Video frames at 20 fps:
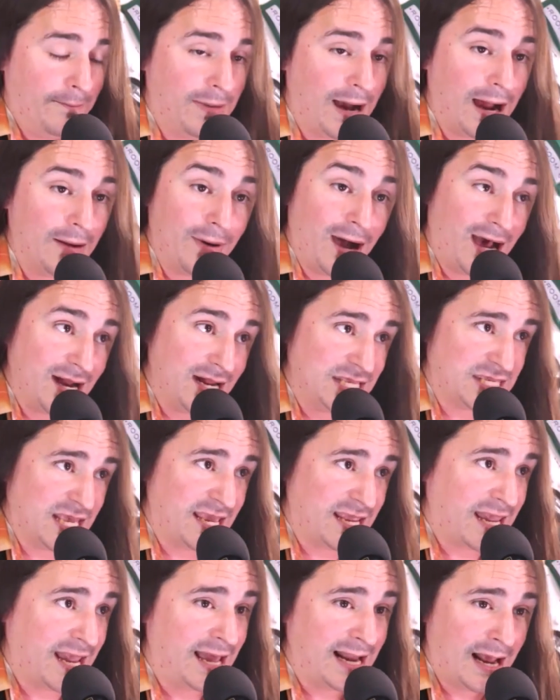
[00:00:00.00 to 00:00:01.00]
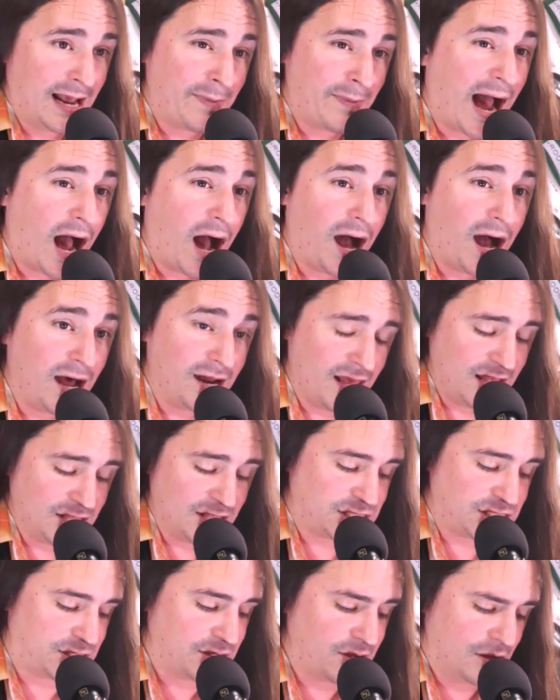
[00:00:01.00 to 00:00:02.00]
My body's aching and my heart
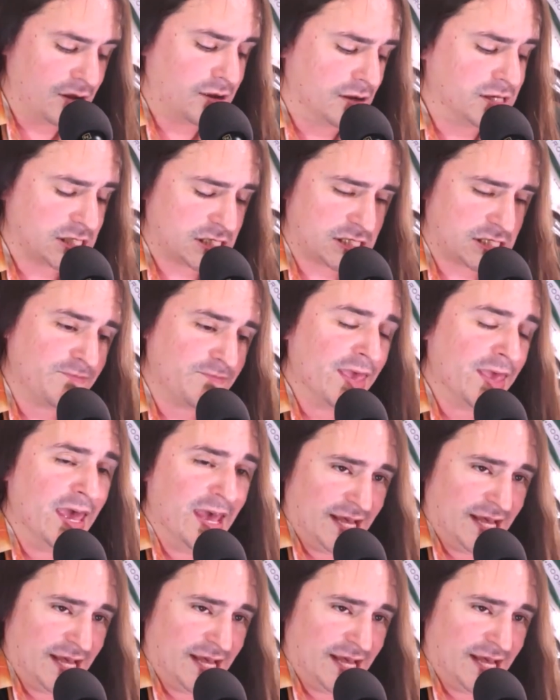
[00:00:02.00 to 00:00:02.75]
it stirs.